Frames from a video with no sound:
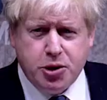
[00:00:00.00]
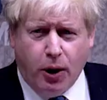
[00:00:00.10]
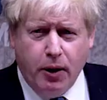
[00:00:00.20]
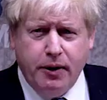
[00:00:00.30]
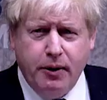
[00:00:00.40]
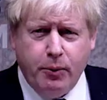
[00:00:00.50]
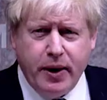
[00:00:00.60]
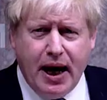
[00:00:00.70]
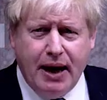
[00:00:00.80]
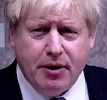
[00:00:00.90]
John,
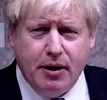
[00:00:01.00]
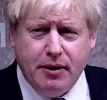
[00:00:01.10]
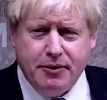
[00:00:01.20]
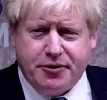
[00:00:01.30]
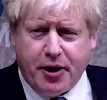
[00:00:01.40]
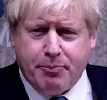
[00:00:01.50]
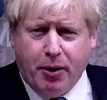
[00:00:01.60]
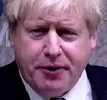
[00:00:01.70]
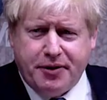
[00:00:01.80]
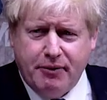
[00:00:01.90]
we have a strict
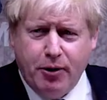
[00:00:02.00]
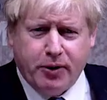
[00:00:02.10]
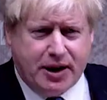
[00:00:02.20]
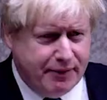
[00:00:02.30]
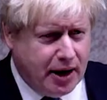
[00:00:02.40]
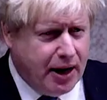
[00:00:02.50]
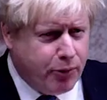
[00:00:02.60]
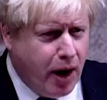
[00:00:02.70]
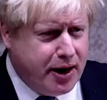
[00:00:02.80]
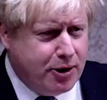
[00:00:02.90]
policy of not giving a
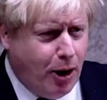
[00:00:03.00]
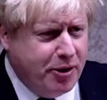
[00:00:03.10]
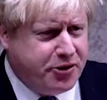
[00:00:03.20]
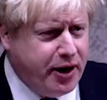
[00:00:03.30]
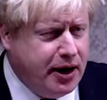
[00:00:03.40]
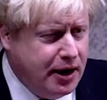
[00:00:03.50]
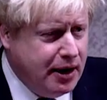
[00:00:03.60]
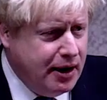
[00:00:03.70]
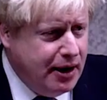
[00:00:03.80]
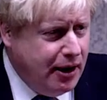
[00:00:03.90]
running commentary
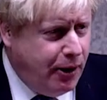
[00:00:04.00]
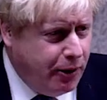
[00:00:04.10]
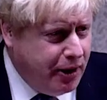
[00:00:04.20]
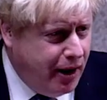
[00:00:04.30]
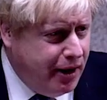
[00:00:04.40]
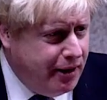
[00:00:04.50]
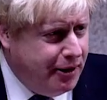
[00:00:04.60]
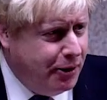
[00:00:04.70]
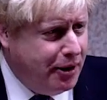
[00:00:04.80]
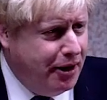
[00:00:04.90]
on our,
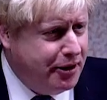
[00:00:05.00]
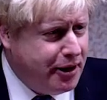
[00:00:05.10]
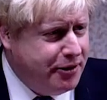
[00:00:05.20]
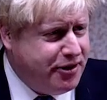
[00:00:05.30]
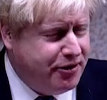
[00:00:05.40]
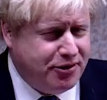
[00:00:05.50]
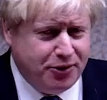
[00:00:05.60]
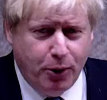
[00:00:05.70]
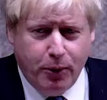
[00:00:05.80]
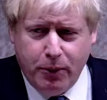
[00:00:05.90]
on our negotiations,
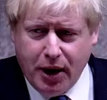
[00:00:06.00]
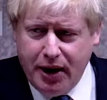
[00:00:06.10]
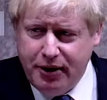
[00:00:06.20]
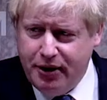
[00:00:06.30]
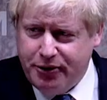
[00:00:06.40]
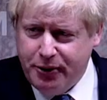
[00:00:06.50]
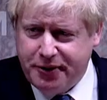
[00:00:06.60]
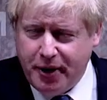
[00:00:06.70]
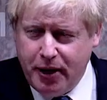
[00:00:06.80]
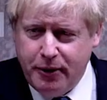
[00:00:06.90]
nor will I do
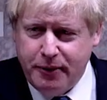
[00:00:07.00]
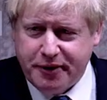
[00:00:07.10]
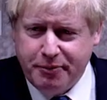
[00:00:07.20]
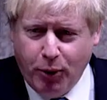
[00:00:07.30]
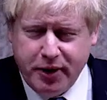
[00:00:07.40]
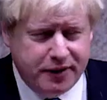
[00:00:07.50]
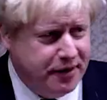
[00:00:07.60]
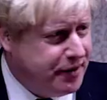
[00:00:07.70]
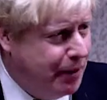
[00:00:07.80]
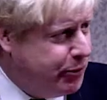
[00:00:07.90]
so this morning
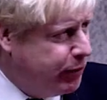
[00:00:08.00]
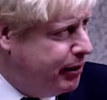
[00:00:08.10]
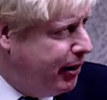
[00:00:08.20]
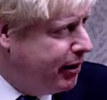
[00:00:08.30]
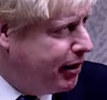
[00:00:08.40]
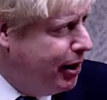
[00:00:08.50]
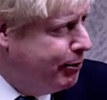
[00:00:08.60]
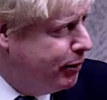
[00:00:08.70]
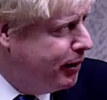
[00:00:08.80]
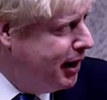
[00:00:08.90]
since I'm talking about
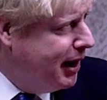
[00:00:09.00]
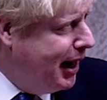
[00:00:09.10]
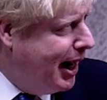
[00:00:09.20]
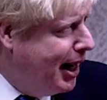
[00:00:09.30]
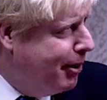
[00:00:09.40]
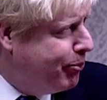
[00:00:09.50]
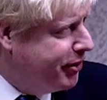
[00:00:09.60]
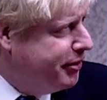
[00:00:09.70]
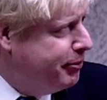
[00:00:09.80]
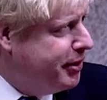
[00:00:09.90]
global uh,
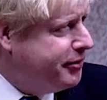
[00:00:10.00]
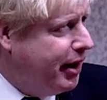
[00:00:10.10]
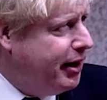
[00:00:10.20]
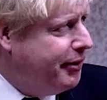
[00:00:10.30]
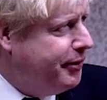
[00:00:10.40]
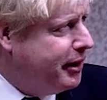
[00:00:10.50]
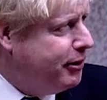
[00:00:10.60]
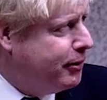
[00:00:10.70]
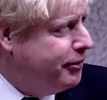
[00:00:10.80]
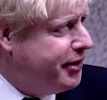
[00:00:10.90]
Britain. But I, I,
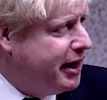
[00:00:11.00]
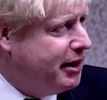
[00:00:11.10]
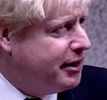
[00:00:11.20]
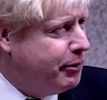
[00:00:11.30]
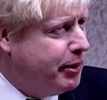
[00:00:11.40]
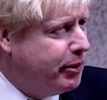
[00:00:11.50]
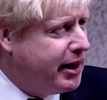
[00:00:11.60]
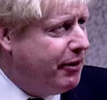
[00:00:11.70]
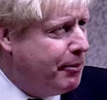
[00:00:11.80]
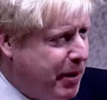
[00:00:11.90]
think you can take it that we will
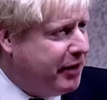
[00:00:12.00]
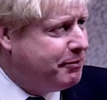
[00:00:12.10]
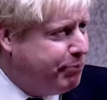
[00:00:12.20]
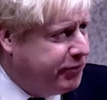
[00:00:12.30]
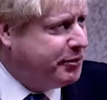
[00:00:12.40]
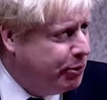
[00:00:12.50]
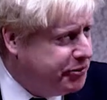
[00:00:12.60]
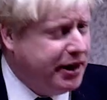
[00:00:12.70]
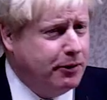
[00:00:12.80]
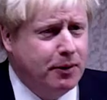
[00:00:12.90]
get the best possible
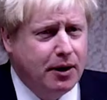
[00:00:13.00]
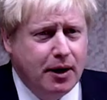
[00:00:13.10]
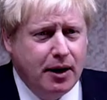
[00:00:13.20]
deal